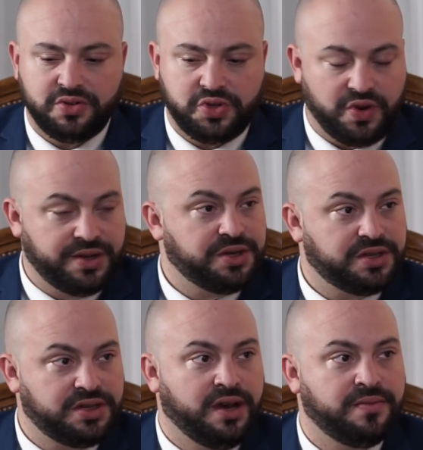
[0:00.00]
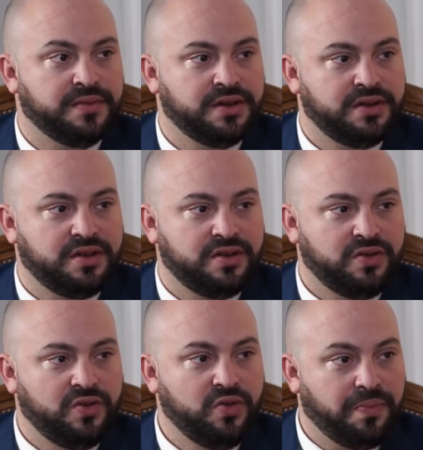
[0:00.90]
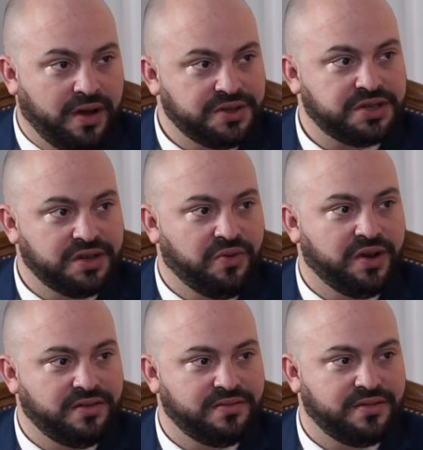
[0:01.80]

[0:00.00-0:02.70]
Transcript: tragic time who are passing away,